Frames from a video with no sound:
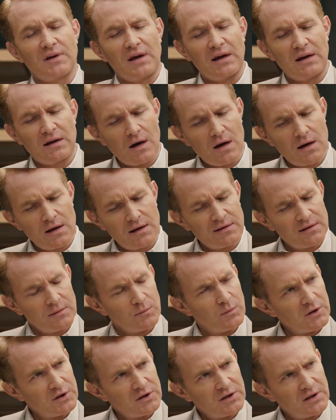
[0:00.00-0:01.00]
He dies
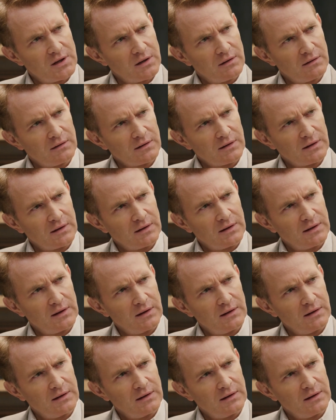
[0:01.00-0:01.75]
in which year again?